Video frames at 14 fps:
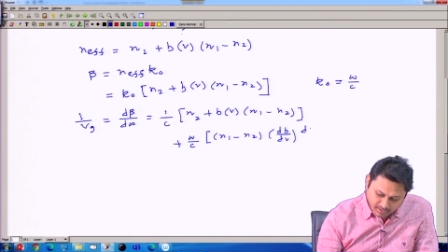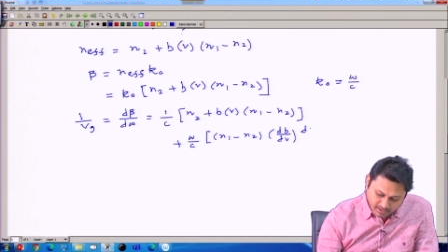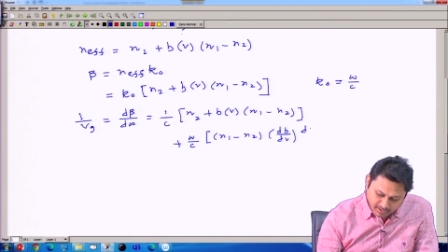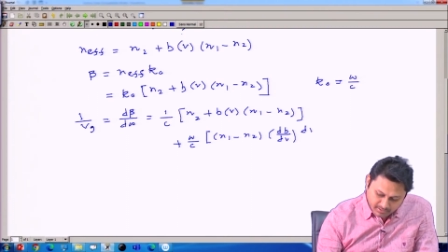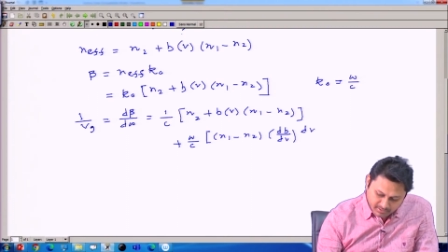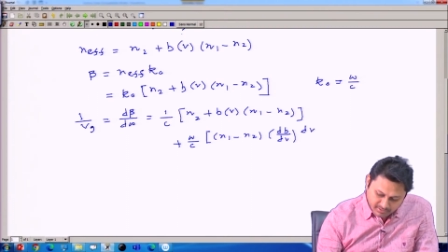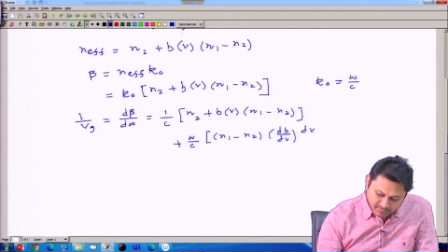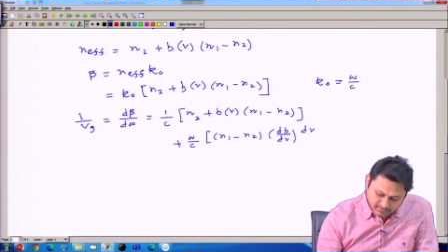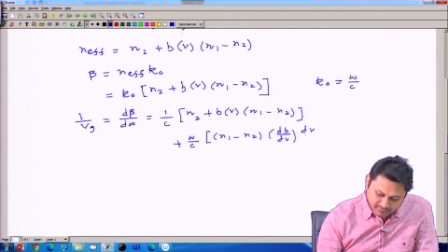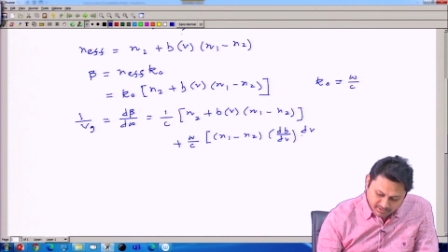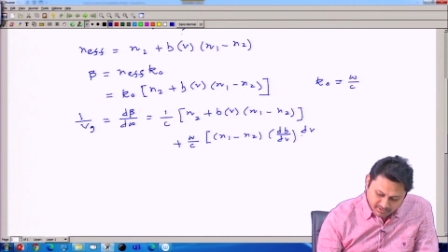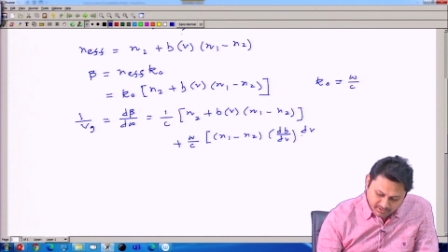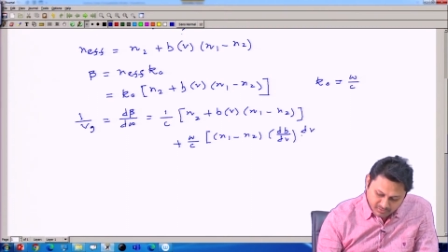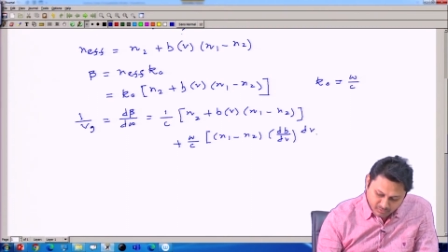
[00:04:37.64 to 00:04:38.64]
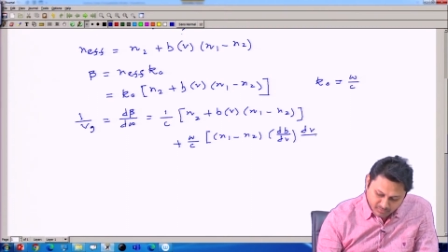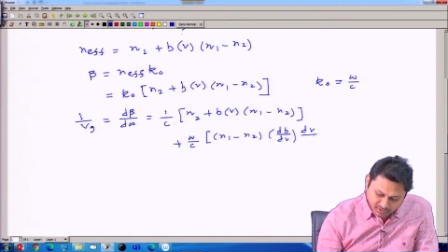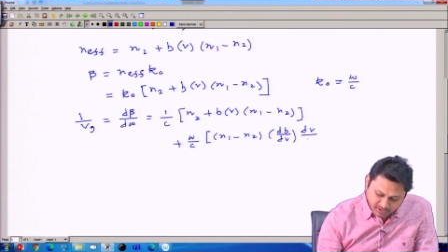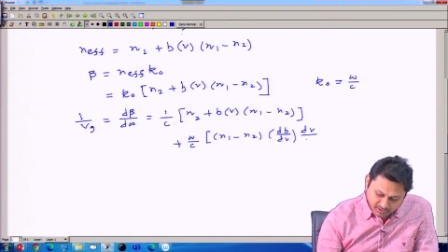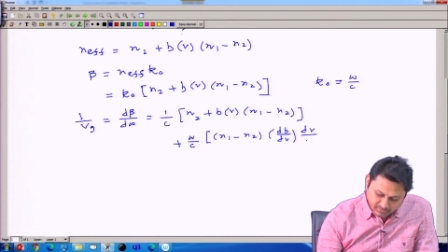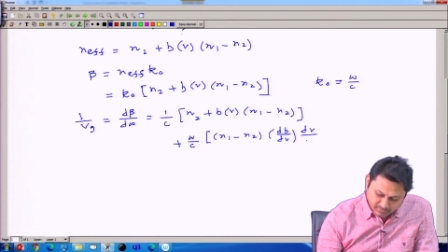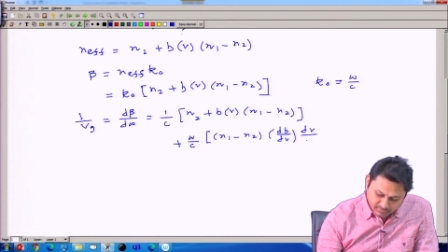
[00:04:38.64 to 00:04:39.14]
and dv d
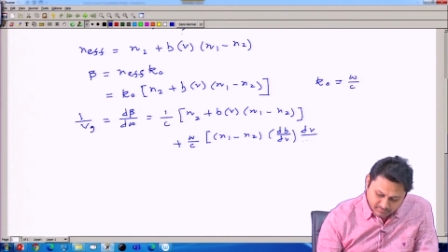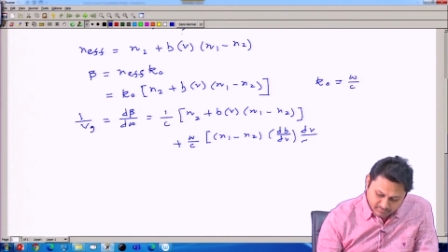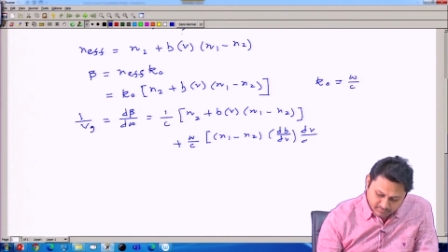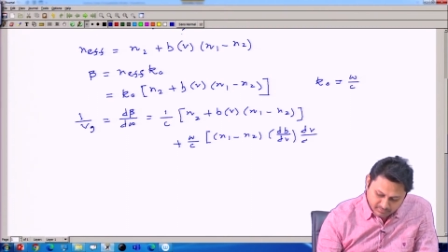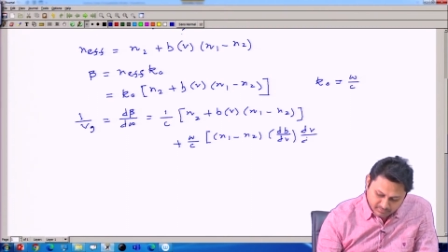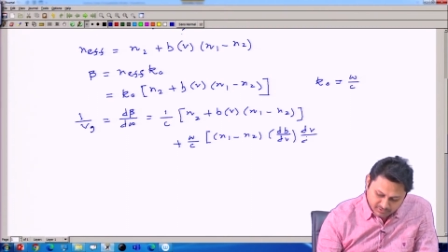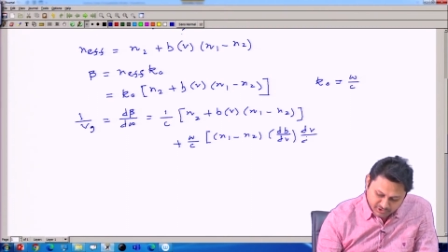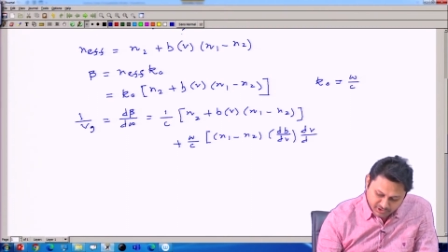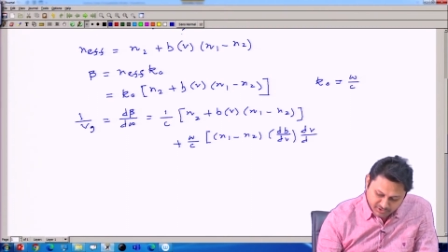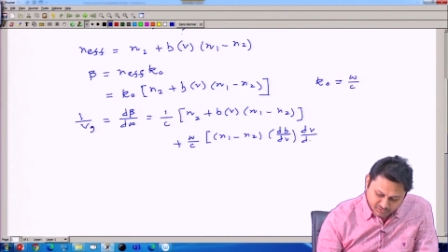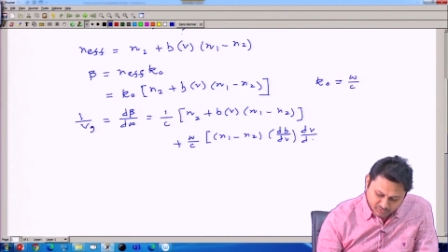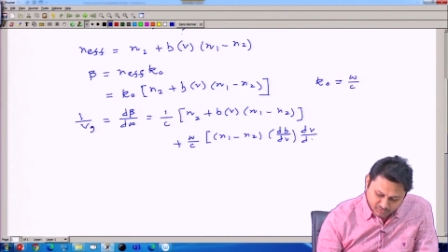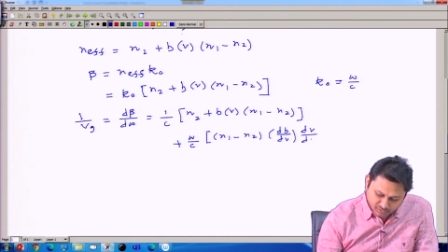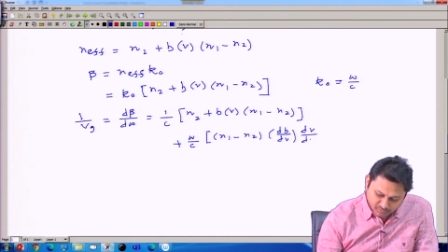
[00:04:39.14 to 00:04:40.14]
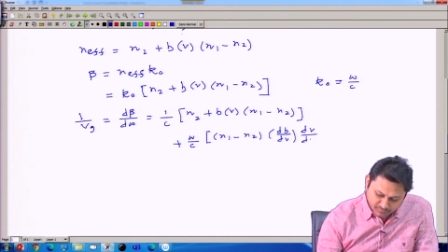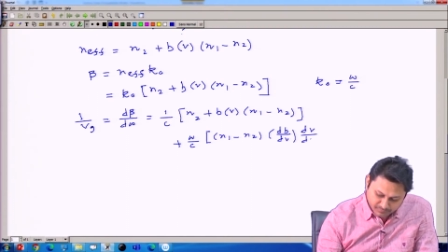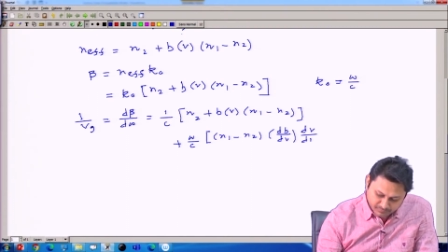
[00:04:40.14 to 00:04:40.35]
omega chain rule.